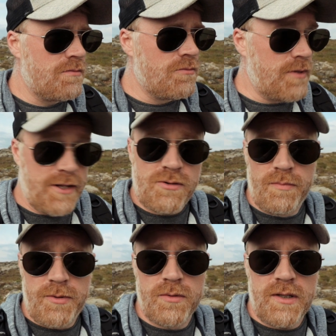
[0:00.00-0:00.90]
natural
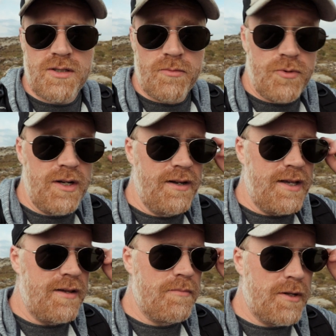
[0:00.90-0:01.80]
beauty, some
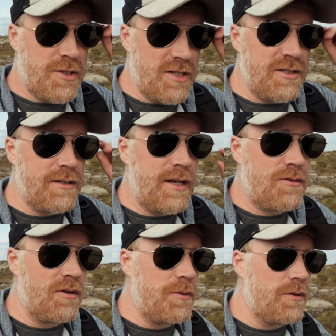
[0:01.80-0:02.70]
really majestic
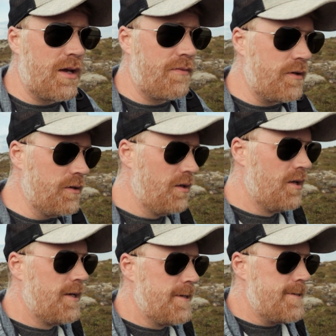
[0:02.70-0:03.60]
natural beauty, I feel.
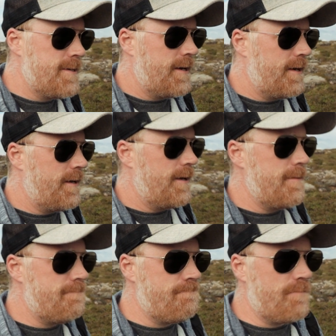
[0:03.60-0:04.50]

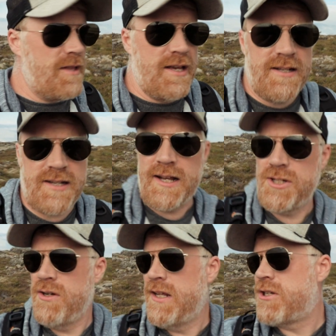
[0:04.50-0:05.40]
And it's
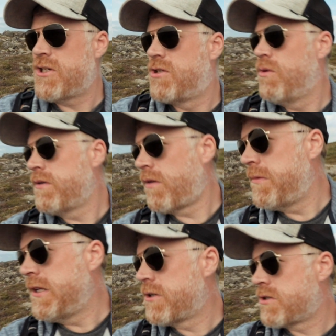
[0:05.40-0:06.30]
actually just 200
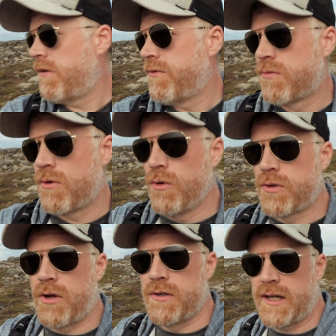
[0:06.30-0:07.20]
meters off the
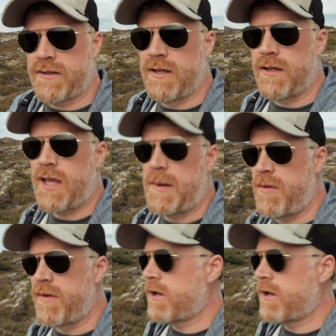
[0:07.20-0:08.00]
road connecting Keflavik